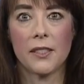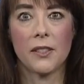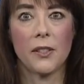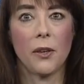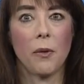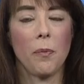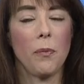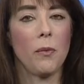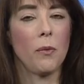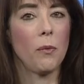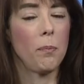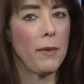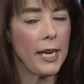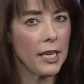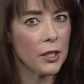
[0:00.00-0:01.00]
So
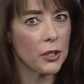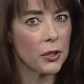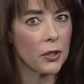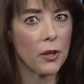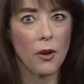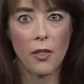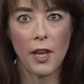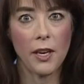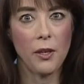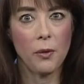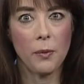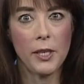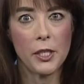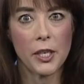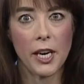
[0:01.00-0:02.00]
make sure that you
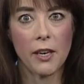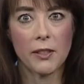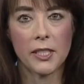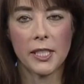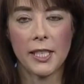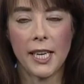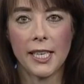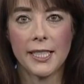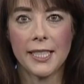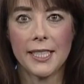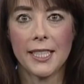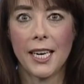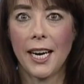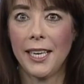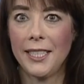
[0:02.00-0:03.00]
reach out to
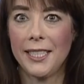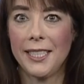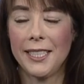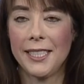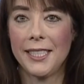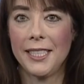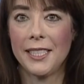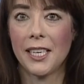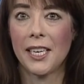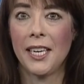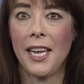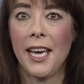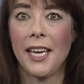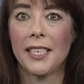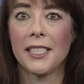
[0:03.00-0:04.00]

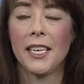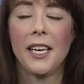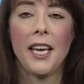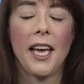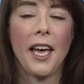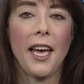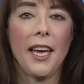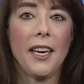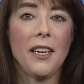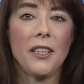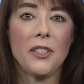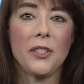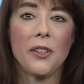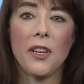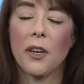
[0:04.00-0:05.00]
nexusitc.net. Head
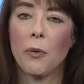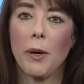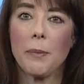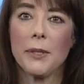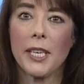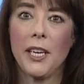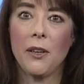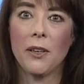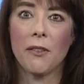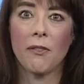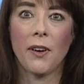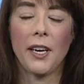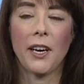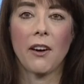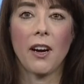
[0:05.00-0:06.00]
to their website. You can
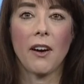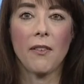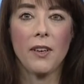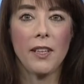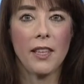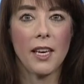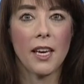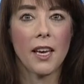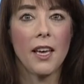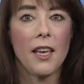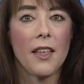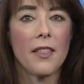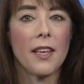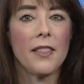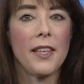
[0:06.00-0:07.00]
find out everything
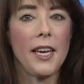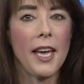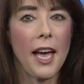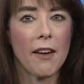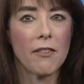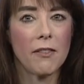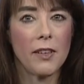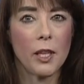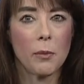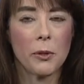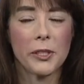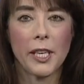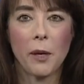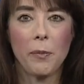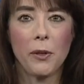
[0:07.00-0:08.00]
that they have available
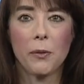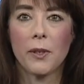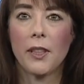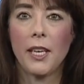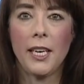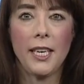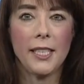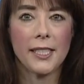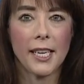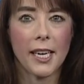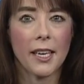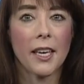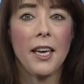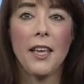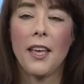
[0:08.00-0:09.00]
to help you with any
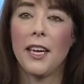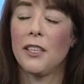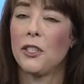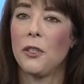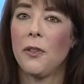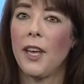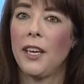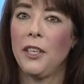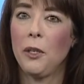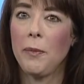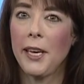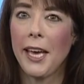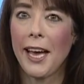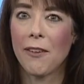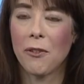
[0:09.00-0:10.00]
tech issue that you
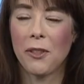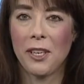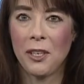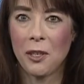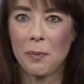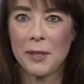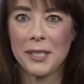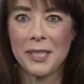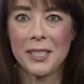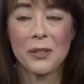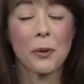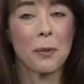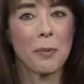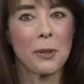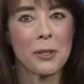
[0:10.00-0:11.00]
may have within your business
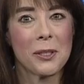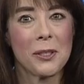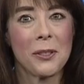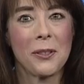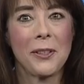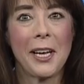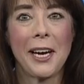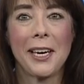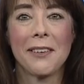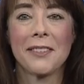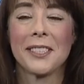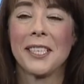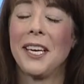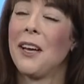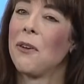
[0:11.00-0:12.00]
or personal
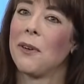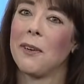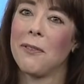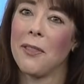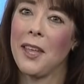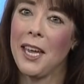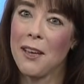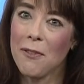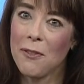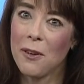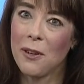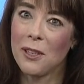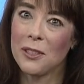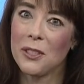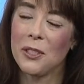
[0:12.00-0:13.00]
lives. We're
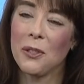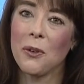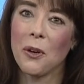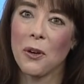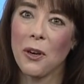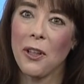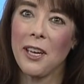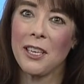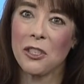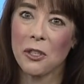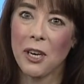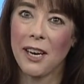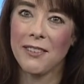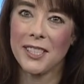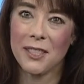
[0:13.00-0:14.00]
thankful to Earl and
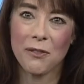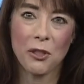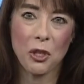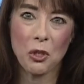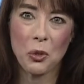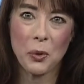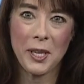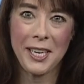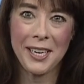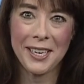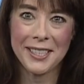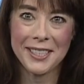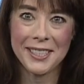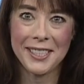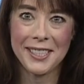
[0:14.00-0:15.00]
Travis for joining
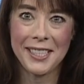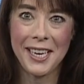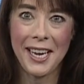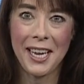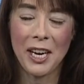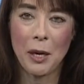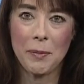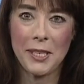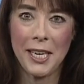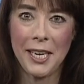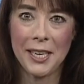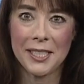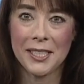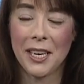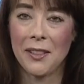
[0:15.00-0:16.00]
us today and
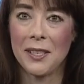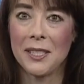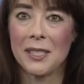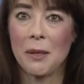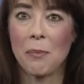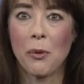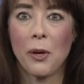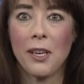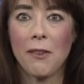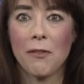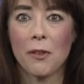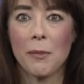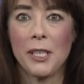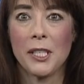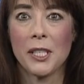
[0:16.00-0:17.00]
updating us on this important
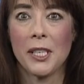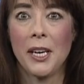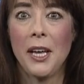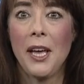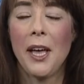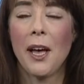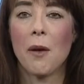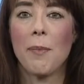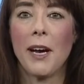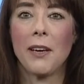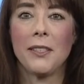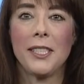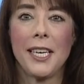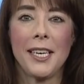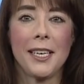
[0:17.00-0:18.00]
information
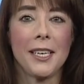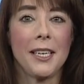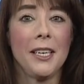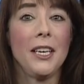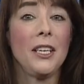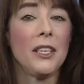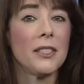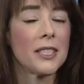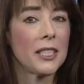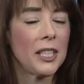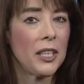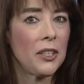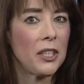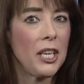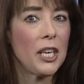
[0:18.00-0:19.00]
about data
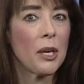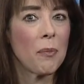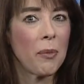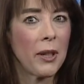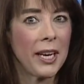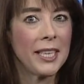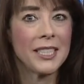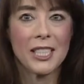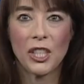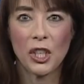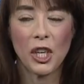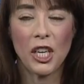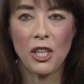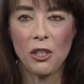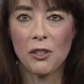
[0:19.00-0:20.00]
security compliance
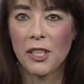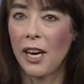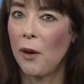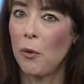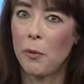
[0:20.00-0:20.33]
here in Utah.